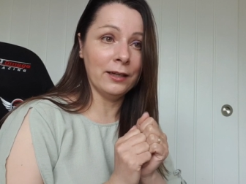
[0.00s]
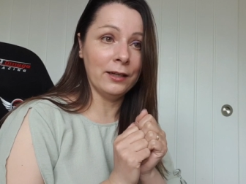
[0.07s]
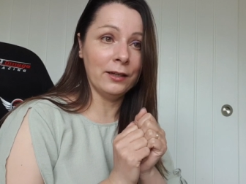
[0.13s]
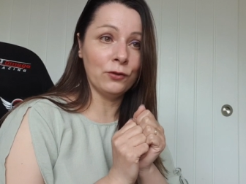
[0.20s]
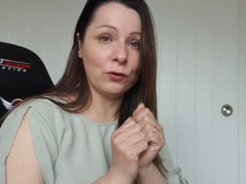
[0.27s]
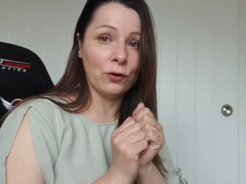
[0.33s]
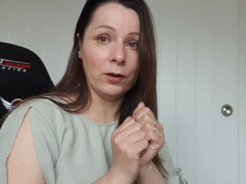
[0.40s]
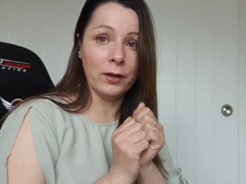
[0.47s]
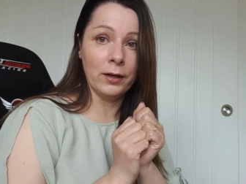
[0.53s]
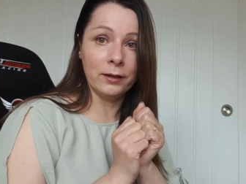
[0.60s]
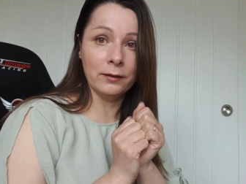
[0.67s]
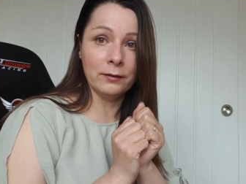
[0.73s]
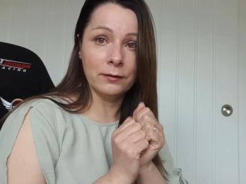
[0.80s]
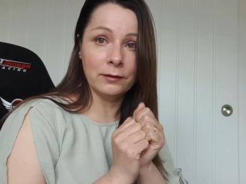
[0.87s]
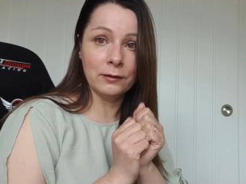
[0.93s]
and try
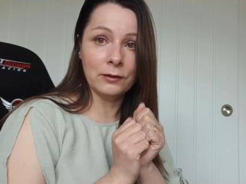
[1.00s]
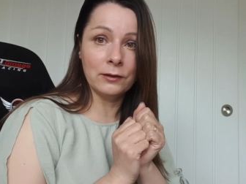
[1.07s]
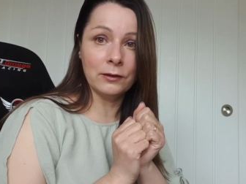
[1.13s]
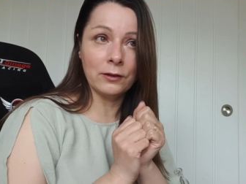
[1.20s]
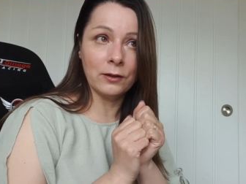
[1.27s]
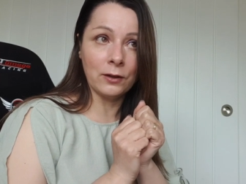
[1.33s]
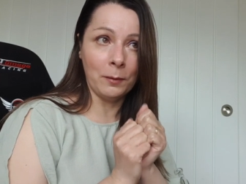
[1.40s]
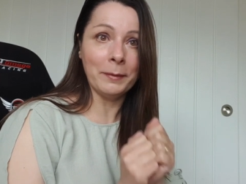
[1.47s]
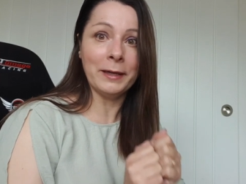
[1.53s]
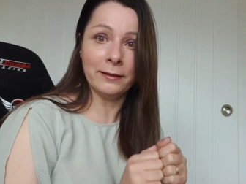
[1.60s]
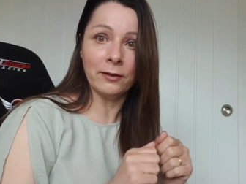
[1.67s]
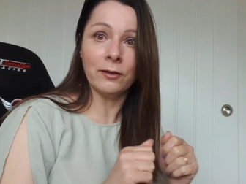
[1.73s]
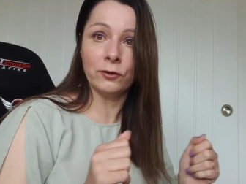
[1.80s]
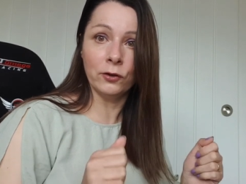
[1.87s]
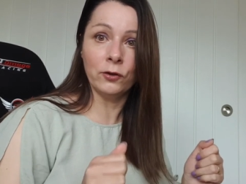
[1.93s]
and
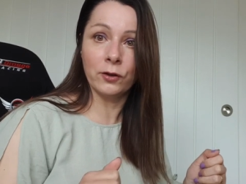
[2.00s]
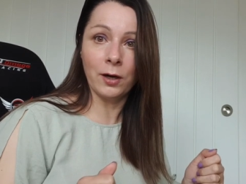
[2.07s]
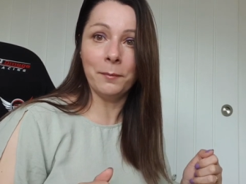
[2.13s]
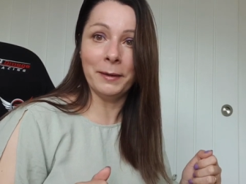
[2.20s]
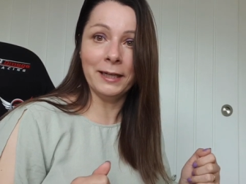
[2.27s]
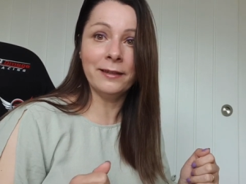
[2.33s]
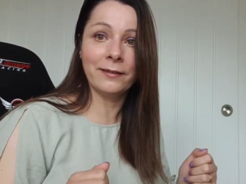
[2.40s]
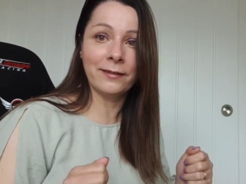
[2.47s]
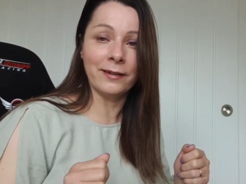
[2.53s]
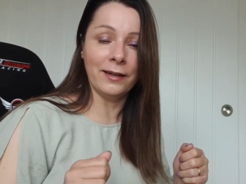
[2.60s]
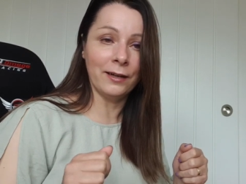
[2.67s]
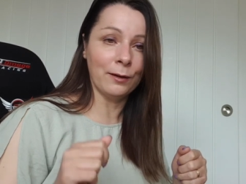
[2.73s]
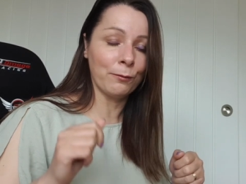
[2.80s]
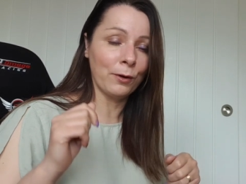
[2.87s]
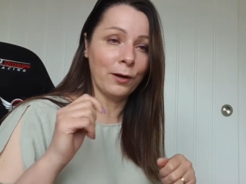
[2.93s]
comment on your comments
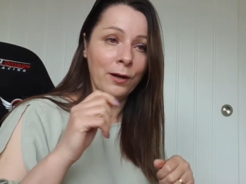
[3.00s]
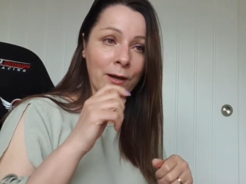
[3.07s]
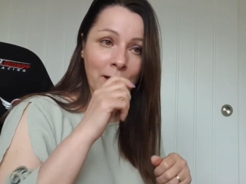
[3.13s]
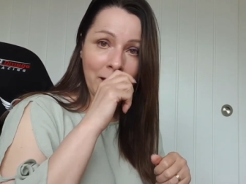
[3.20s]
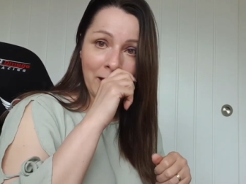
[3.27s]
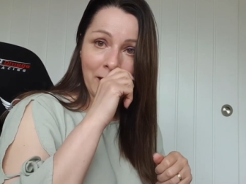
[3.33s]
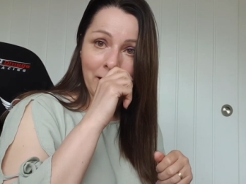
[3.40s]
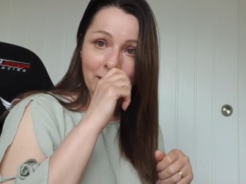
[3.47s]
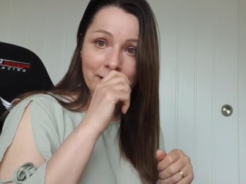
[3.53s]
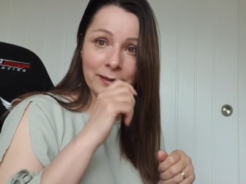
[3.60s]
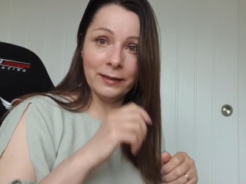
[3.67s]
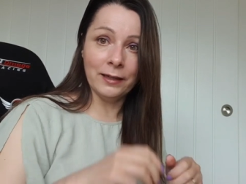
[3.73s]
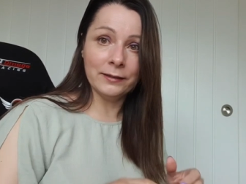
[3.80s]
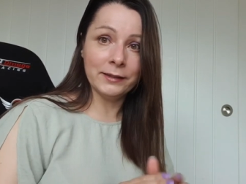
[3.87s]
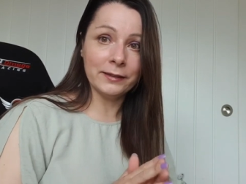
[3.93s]
and I've got a I did
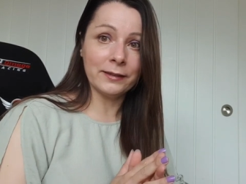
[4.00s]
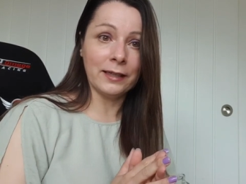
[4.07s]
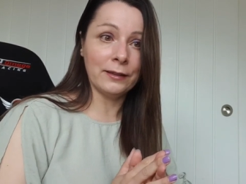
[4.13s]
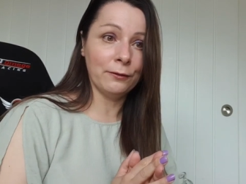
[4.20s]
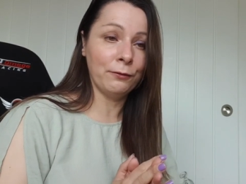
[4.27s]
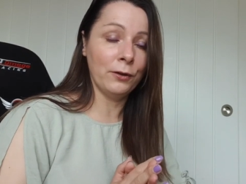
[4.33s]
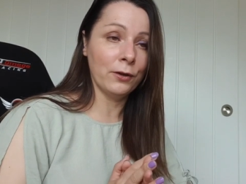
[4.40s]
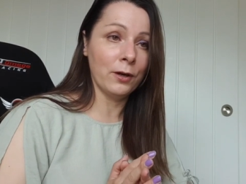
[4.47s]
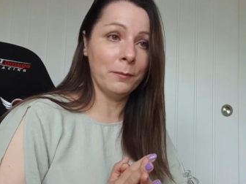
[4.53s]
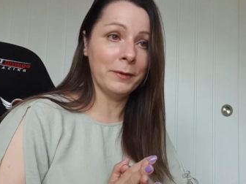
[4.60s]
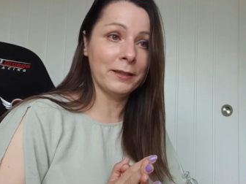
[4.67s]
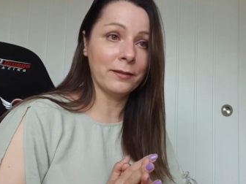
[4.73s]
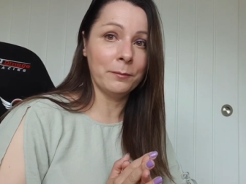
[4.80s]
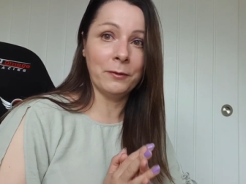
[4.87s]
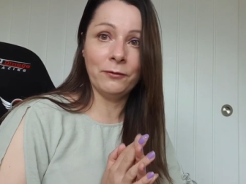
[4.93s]
notice I had a few
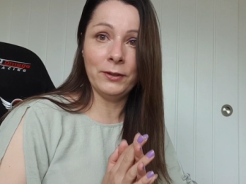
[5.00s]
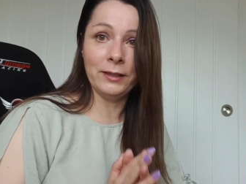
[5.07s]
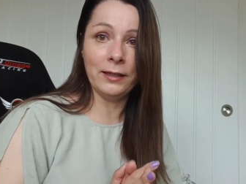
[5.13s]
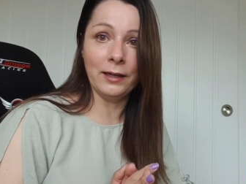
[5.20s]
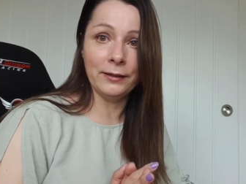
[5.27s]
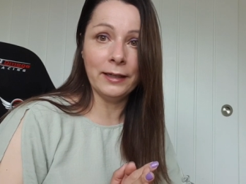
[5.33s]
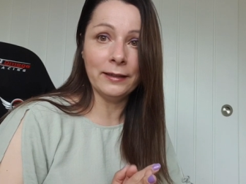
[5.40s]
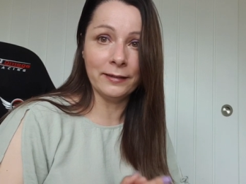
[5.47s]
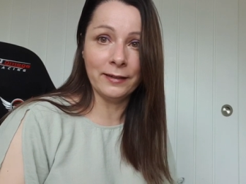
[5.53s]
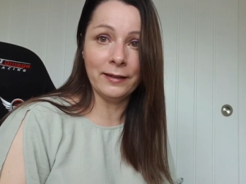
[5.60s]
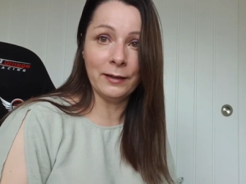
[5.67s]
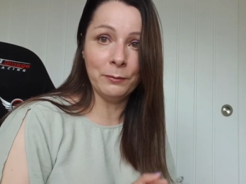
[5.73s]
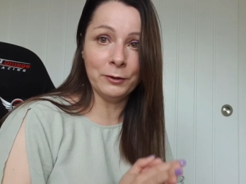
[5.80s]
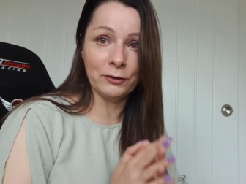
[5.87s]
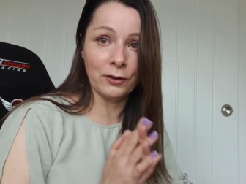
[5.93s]
comments on my video
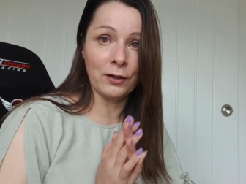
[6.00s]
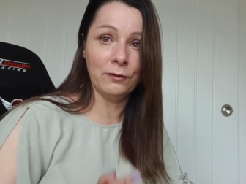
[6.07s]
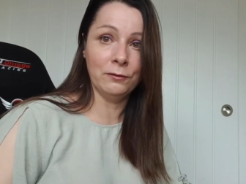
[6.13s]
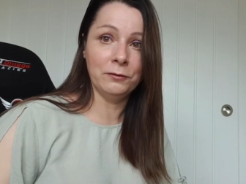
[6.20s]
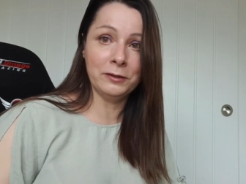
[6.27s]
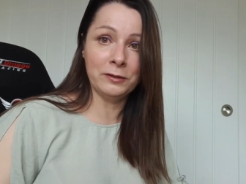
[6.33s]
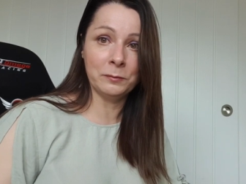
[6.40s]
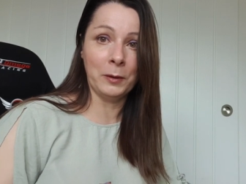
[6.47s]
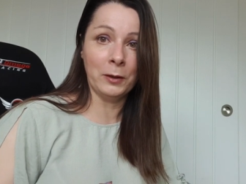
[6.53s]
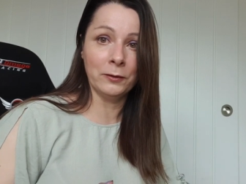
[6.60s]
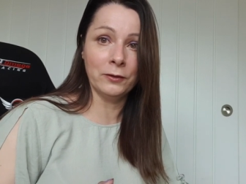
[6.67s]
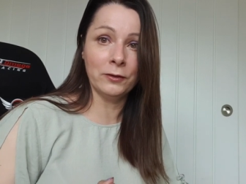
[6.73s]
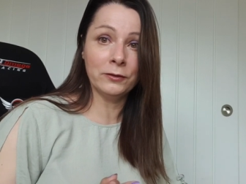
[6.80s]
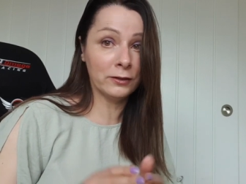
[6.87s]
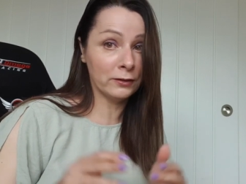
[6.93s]
yesterday which I've got to
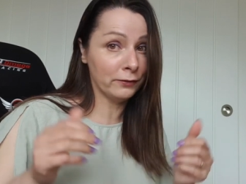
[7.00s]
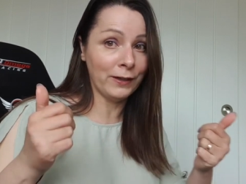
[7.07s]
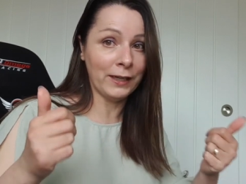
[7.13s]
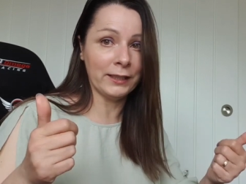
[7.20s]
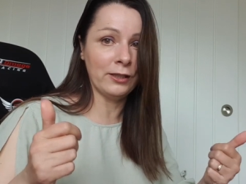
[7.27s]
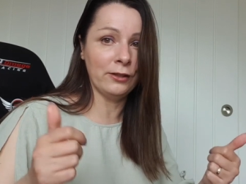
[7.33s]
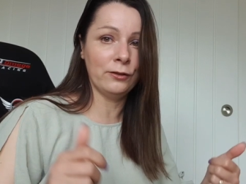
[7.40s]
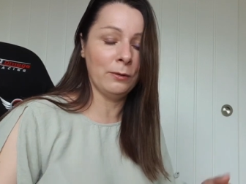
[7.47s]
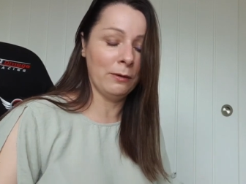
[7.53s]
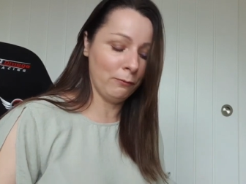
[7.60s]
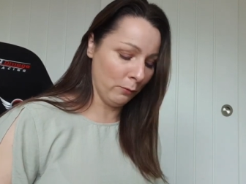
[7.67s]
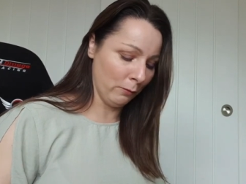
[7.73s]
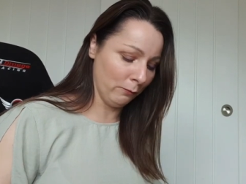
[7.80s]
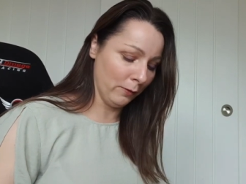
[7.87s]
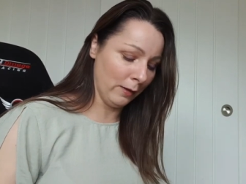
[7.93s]
respond to so thank you to
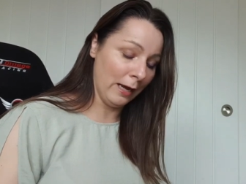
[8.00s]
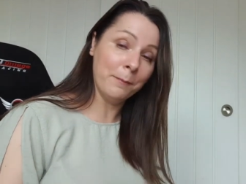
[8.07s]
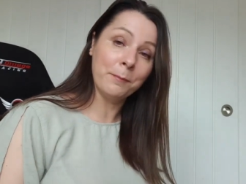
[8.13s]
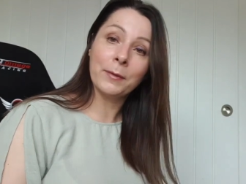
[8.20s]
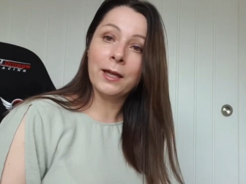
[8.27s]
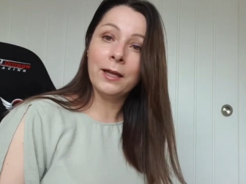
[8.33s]
everyone for that